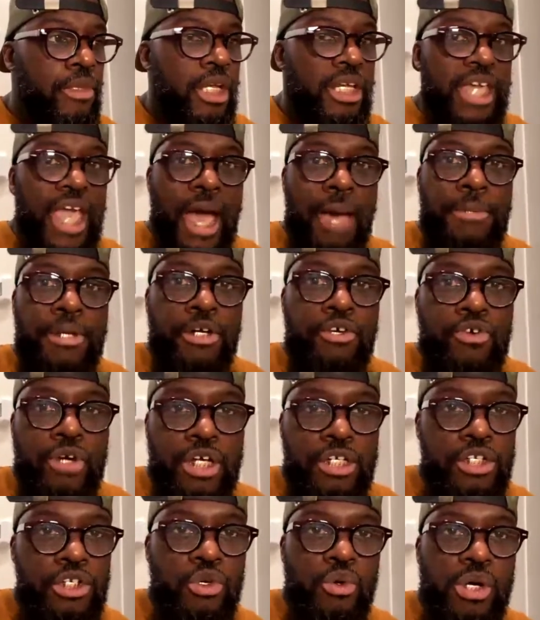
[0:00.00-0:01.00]
Captain
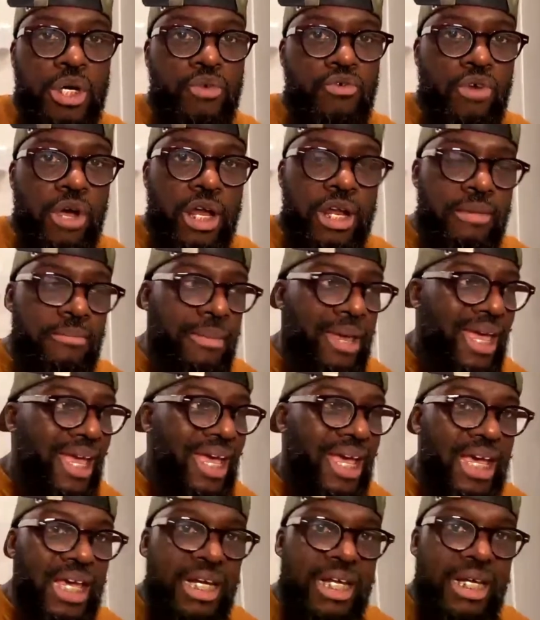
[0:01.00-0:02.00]
Crunch doing the Running
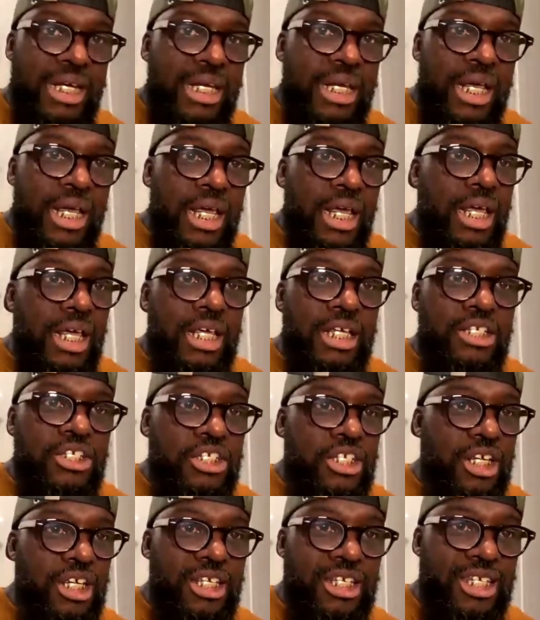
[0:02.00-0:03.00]
Man, and it's
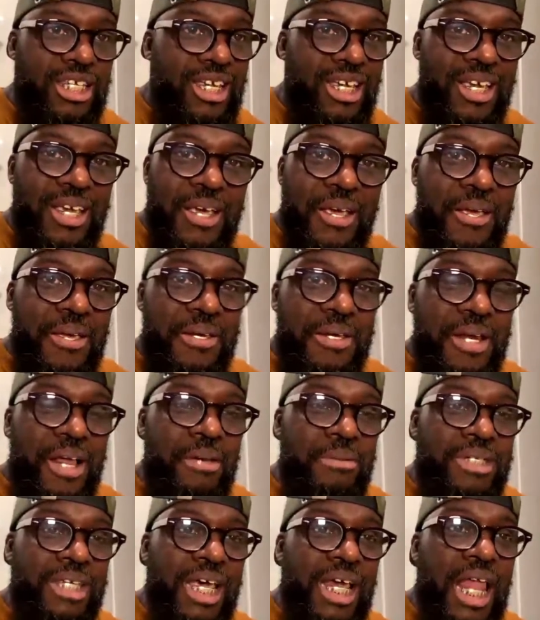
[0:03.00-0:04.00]
just, you know
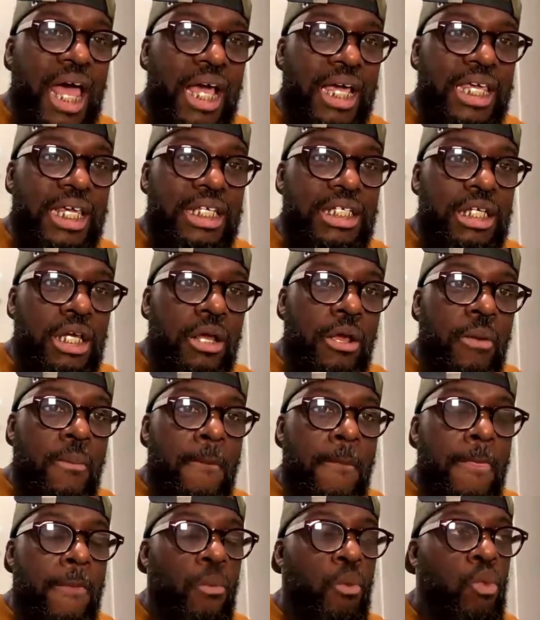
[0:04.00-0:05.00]
what I'm saying? Like it's
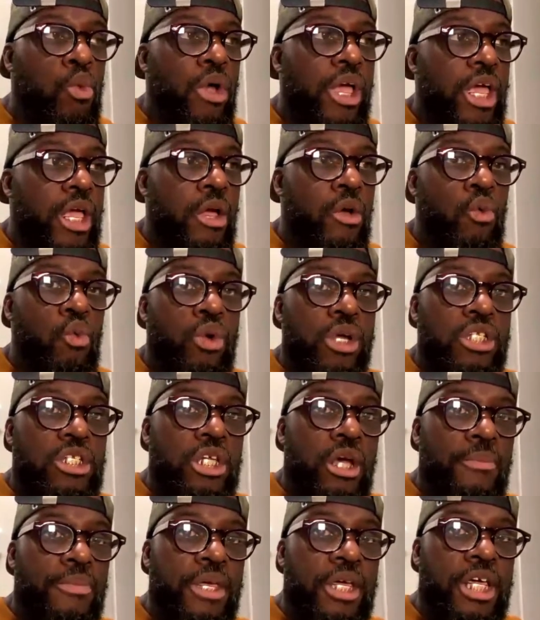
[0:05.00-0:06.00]
when
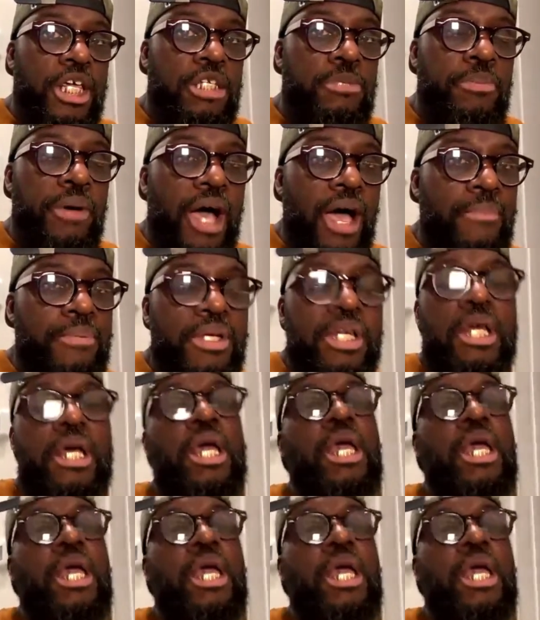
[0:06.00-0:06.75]
something gets popular,